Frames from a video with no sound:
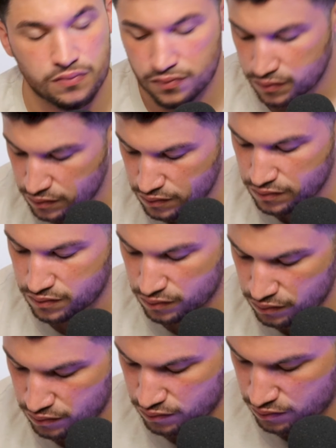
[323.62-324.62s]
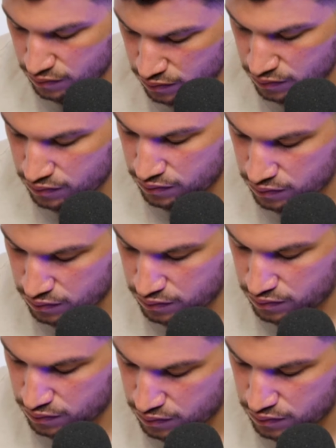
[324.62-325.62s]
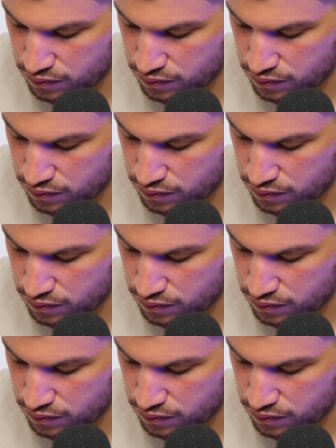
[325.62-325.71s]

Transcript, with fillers: So mm-hmm. at second base, you know,